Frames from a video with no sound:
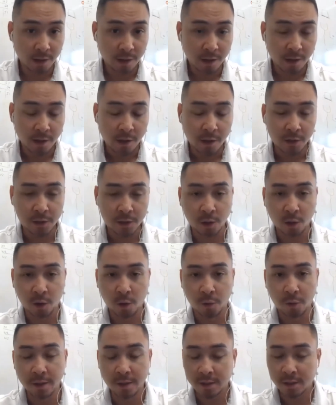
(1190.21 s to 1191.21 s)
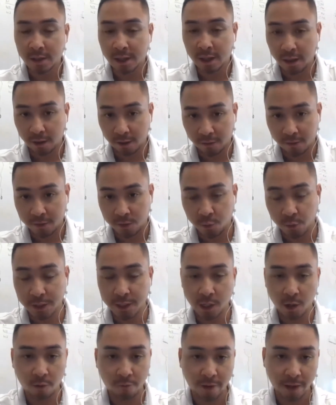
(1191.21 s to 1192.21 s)
So this gives retail
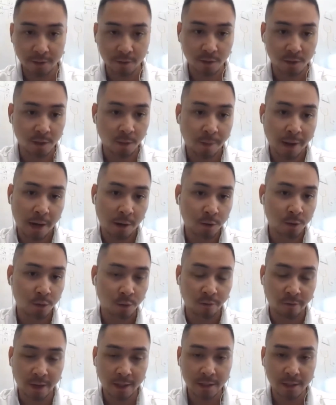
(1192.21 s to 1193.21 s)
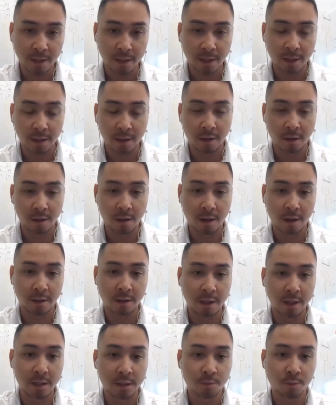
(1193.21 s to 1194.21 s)
investors the power to invest in a lot of these
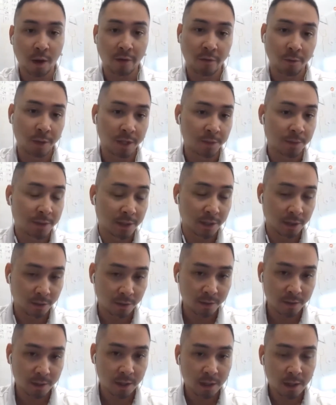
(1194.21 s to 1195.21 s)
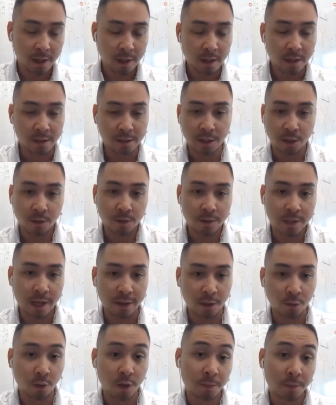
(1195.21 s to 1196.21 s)
private placement deals that they
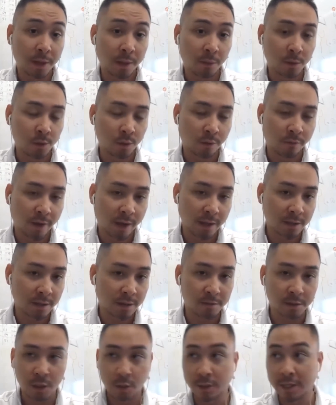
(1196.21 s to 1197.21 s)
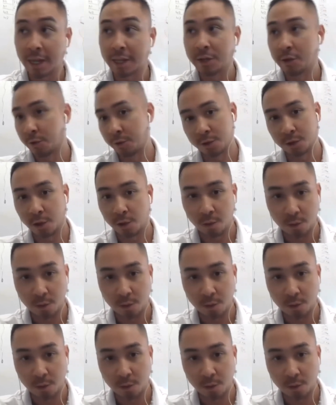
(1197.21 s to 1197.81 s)
wouldn't be able to invest in, 10 years ago.